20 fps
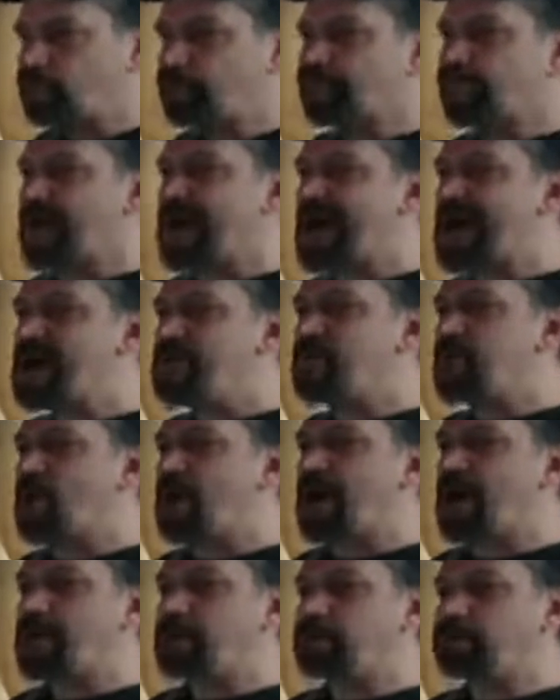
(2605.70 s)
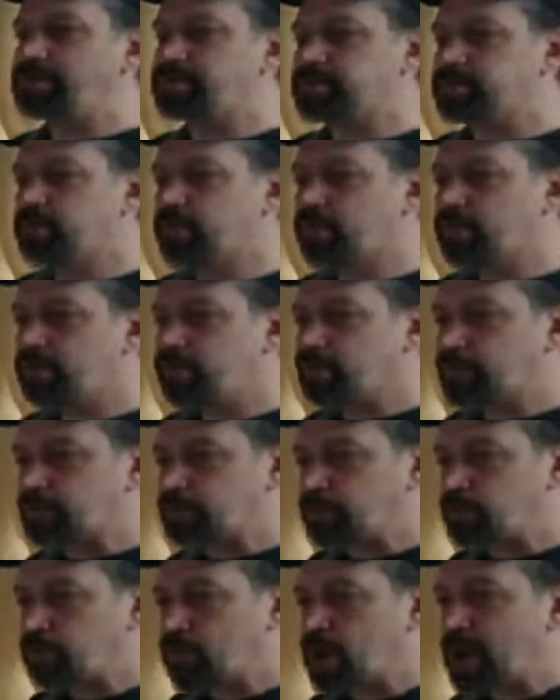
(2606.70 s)
I bought,
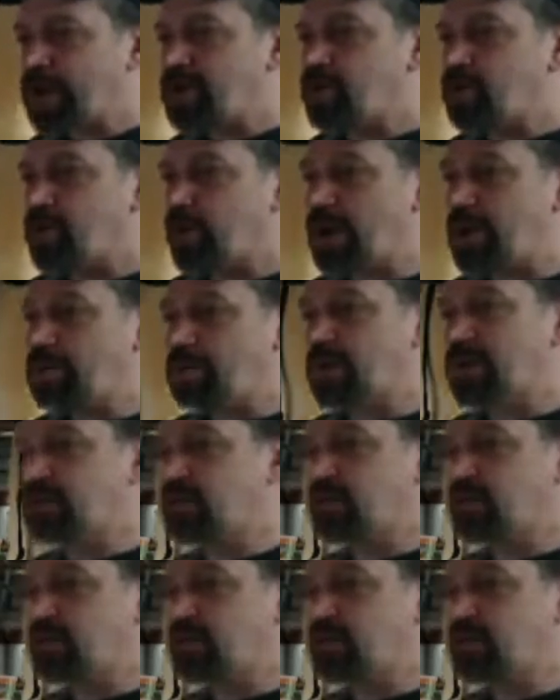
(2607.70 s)
and you know what? That's a